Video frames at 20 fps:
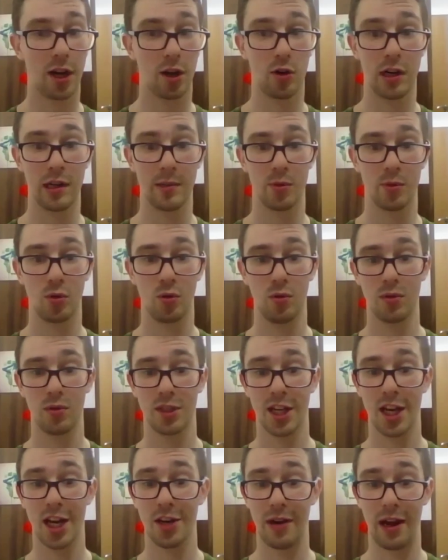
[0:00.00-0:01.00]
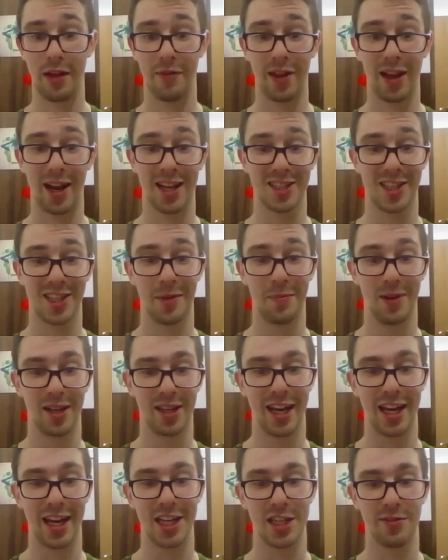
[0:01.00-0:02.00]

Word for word: an incredible turnaround the last couple of days.